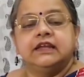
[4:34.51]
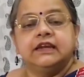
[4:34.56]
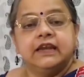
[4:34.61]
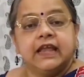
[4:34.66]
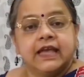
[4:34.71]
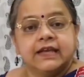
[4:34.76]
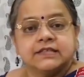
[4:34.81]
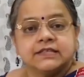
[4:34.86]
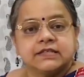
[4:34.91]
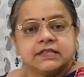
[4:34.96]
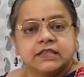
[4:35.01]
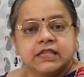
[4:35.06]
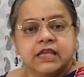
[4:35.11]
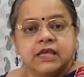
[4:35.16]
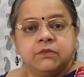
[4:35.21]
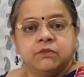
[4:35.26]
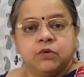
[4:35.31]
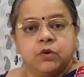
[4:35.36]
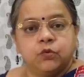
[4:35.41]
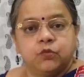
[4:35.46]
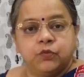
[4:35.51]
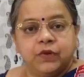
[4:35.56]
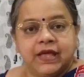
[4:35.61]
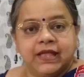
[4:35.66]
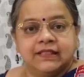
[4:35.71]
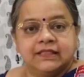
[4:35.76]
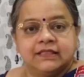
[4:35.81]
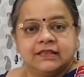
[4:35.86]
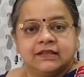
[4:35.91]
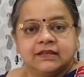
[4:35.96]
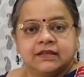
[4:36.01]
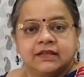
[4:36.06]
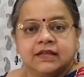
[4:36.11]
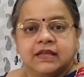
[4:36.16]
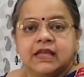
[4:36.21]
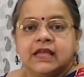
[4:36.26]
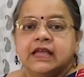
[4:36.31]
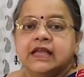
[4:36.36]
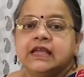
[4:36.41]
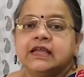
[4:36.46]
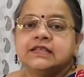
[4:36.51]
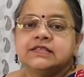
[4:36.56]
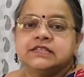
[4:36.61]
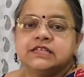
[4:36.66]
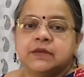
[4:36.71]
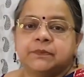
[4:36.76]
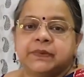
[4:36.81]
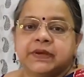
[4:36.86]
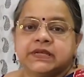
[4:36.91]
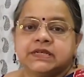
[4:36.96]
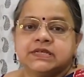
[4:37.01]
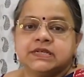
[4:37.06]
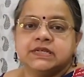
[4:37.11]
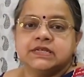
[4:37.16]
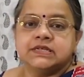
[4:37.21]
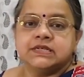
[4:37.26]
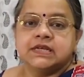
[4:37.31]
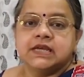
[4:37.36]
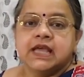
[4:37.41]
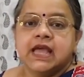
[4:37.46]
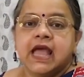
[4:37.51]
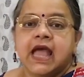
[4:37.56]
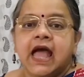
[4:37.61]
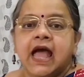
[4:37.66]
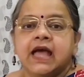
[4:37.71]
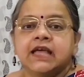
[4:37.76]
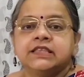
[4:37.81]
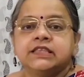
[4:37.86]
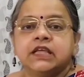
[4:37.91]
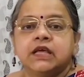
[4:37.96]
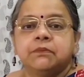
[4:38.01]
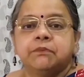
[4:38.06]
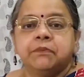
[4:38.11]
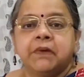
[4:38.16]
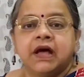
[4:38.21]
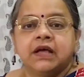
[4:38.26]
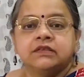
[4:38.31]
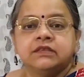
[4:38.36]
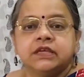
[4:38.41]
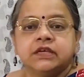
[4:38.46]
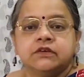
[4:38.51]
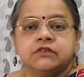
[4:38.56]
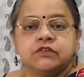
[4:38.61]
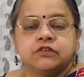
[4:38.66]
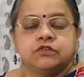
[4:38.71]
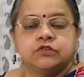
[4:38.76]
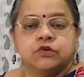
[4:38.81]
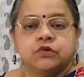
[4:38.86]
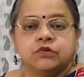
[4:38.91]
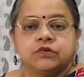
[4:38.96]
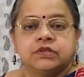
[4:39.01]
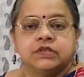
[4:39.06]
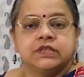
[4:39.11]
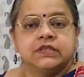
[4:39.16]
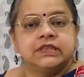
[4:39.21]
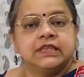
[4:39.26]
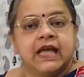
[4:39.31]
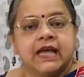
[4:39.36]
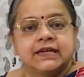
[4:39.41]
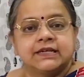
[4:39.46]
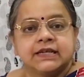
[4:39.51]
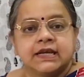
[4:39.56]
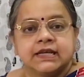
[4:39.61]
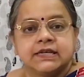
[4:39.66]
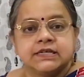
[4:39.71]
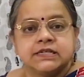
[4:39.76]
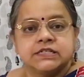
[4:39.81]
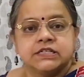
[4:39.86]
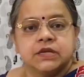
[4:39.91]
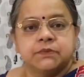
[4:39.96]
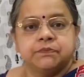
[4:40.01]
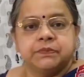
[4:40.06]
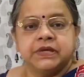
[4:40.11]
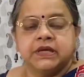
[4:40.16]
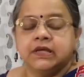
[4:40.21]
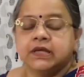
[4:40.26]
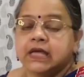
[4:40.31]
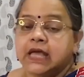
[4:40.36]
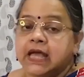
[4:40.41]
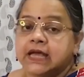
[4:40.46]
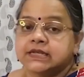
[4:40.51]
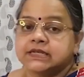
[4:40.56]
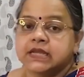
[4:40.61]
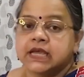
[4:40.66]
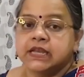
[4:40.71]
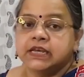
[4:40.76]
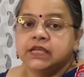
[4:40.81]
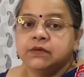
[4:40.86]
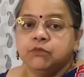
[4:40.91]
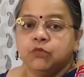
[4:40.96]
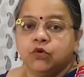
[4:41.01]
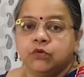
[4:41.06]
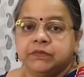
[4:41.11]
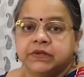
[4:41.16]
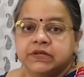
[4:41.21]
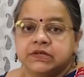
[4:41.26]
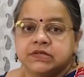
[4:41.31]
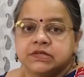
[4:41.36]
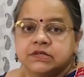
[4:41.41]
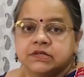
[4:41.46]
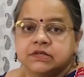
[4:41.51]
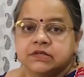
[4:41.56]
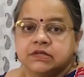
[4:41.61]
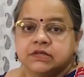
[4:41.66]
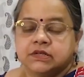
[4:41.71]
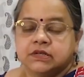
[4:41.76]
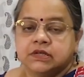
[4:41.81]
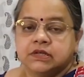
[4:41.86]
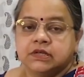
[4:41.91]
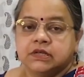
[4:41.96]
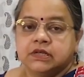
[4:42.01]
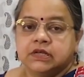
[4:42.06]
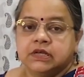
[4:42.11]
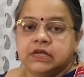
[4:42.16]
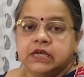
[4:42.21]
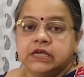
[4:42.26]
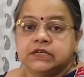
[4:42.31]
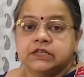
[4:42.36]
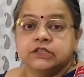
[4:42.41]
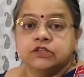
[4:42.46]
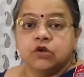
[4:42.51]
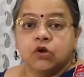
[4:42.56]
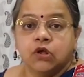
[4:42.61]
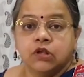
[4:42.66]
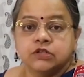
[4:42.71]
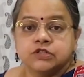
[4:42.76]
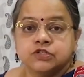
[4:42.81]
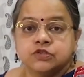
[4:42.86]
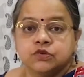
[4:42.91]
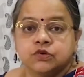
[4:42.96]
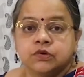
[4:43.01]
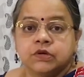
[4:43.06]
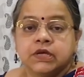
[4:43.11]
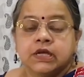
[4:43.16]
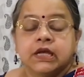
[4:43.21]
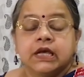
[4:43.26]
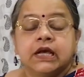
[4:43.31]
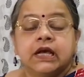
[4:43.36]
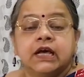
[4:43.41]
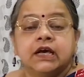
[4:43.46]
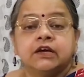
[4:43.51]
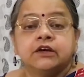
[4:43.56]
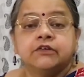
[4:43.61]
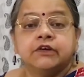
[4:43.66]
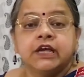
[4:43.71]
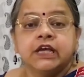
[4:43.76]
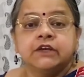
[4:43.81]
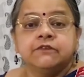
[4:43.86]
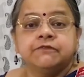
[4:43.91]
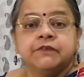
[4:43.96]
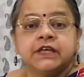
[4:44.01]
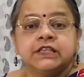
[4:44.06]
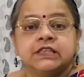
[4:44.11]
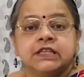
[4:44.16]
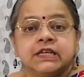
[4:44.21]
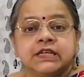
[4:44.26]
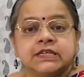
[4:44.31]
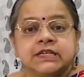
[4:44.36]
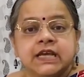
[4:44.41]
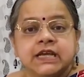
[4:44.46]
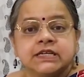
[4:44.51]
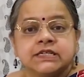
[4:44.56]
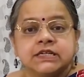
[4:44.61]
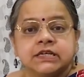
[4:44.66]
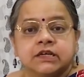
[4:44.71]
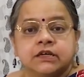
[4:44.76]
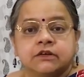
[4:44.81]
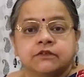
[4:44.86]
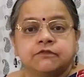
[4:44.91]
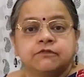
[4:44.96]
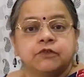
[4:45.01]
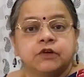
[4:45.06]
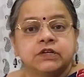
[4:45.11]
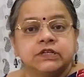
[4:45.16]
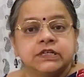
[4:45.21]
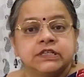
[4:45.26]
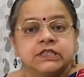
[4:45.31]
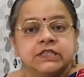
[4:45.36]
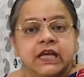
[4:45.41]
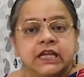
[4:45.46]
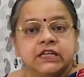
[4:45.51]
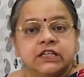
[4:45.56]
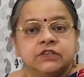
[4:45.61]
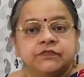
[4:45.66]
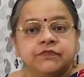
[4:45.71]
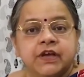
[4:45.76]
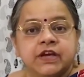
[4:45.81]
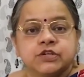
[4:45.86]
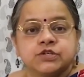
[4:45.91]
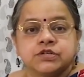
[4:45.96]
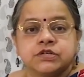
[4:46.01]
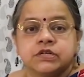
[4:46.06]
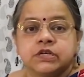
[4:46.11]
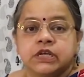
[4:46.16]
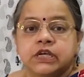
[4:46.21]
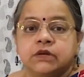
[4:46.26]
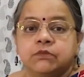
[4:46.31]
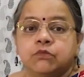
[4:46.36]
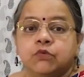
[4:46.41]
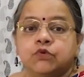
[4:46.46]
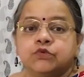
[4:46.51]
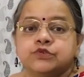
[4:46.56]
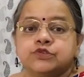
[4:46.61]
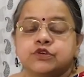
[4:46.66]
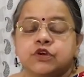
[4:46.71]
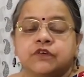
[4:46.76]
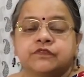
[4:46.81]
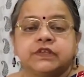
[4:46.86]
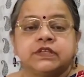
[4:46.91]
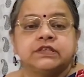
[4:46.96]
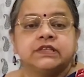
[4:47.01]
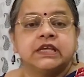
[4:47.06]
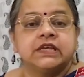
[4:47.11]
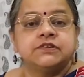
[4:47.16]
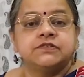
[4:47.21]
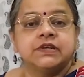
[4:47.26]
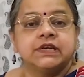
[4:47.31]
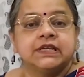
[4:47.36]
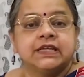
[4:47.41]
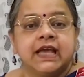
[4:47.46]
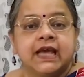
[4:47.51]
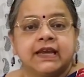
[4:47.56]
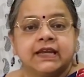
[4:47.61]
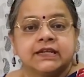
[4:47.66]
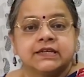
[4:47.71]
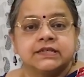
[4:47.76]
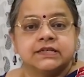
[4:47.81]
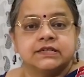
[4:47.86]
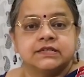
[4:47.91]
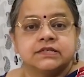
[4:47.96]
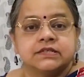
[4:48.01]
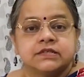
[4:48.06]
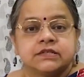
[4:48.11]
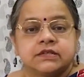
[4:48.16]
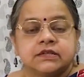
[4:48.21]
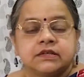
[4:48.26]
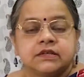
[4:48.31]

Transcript: next theme, wealth, is depicted as a passing resource that can disappear at any moment. It is also a great facilitator for dissatisfaction in most of the central characters.